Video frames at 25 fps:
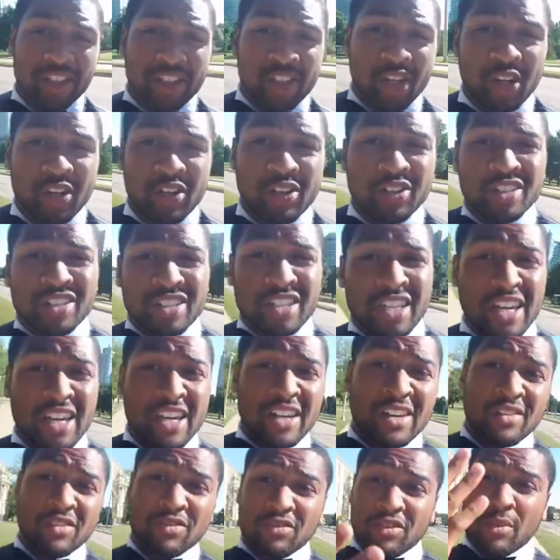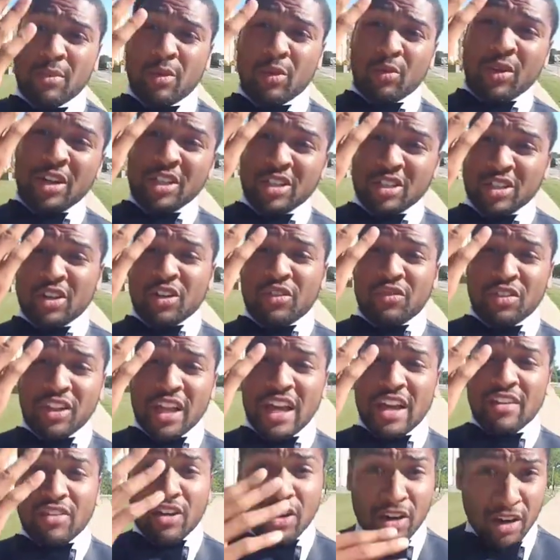to turn your skin from original
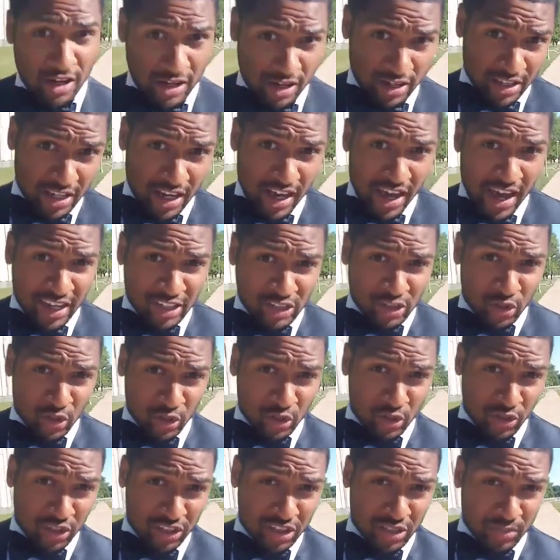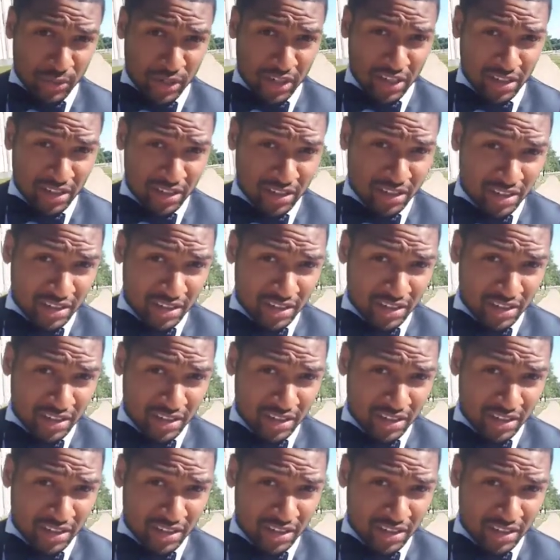flavor to extra crispy?